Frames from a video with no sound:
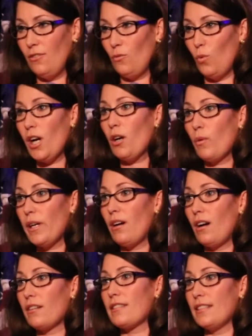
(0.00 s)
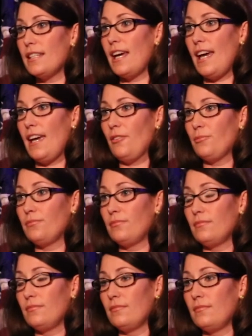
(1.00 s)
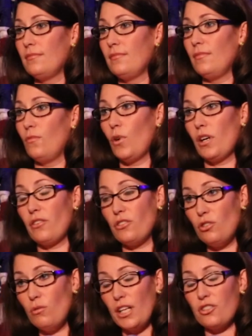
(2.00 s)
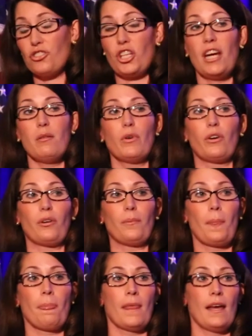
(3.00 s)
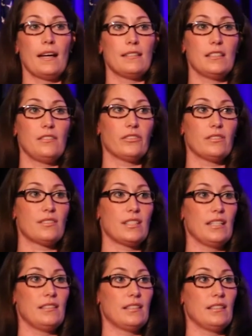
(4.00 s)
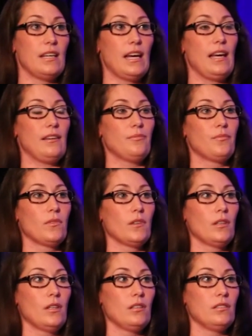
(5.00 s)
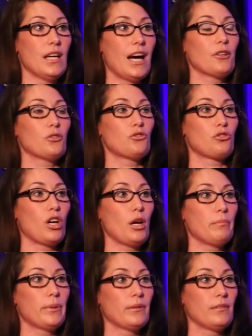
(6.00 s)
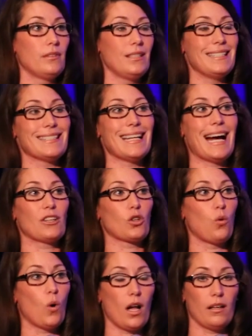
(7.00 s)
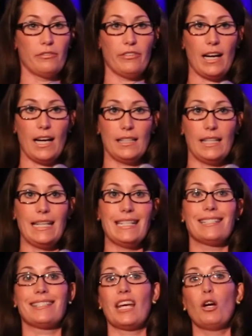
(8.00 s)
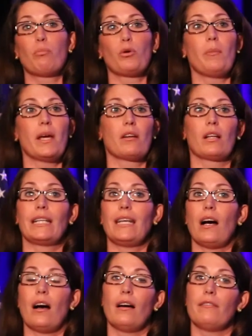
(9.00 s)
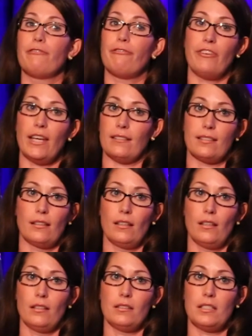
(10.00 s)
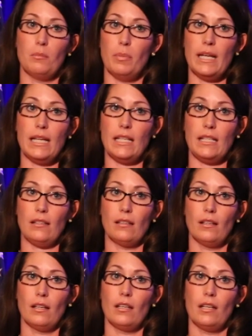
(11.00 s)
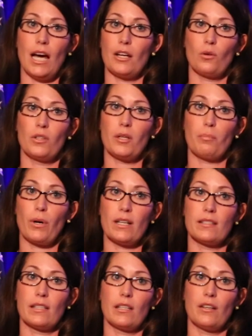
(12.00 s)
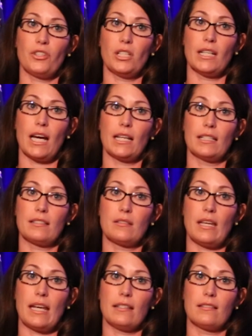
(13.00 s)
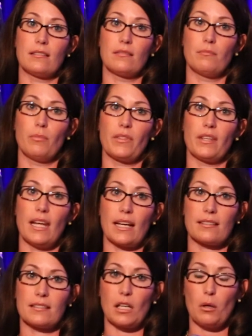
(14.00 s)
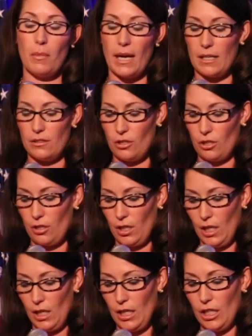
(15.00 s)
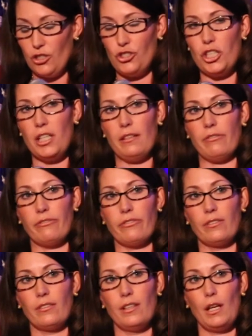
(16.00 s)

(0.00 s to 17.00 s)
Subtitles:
Where we are today, where the U.S. Chamber has even said today, Donald Trump is not qualified. He is temperamentally unfit to be not only the President of the United States, but the next Commander-in-Chief.